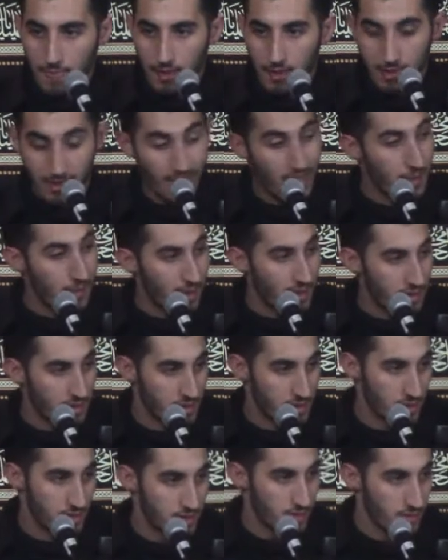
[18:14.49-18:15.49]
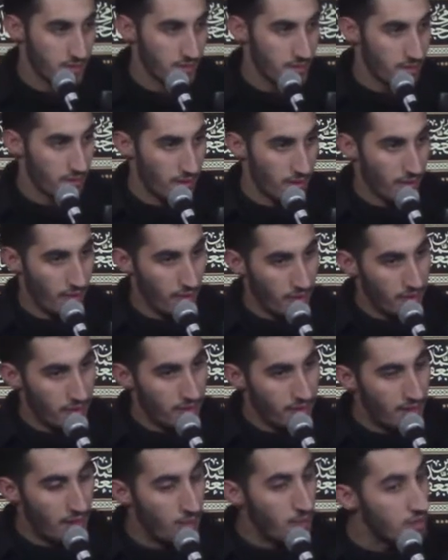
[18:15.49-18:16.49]
Think about this.
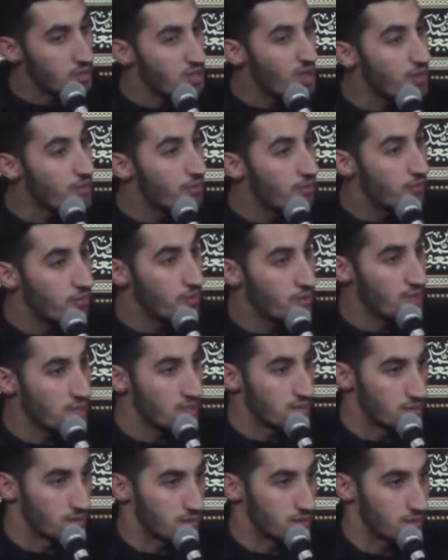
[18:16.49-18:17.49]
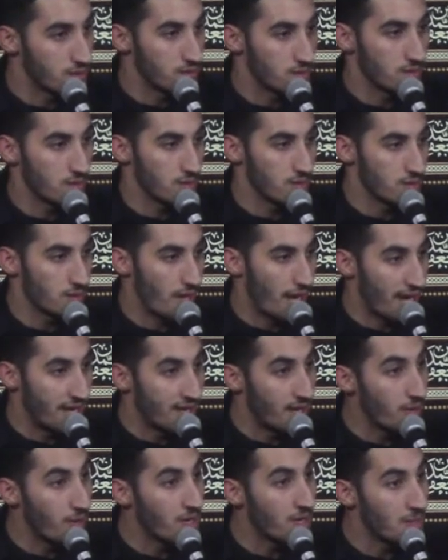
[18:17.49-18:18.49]
They were exiled for four years and
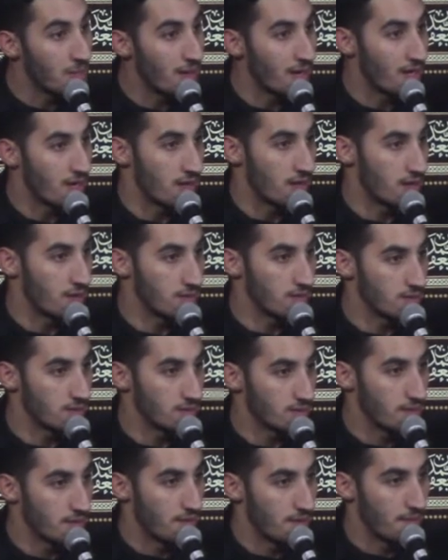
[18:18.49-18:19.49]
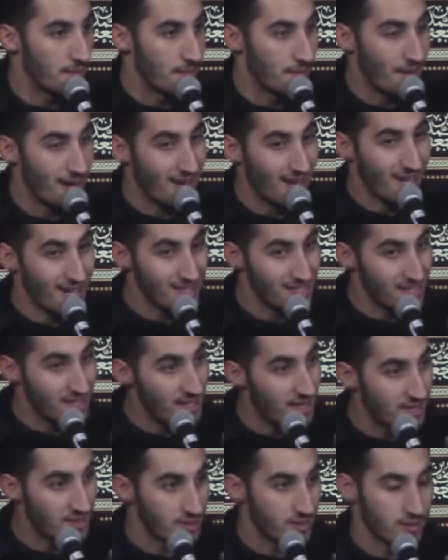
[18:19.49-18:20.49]
they were in Mecca. Mecca is a
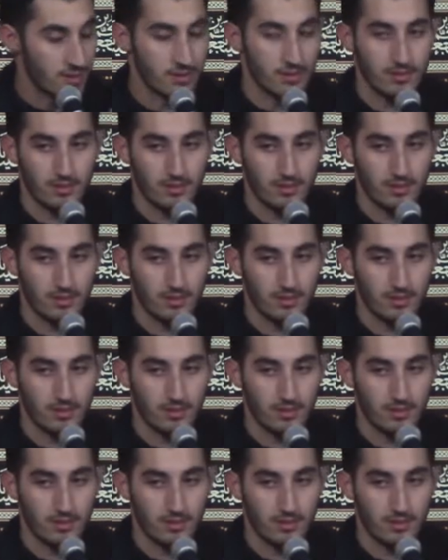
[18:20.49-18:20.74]
desert.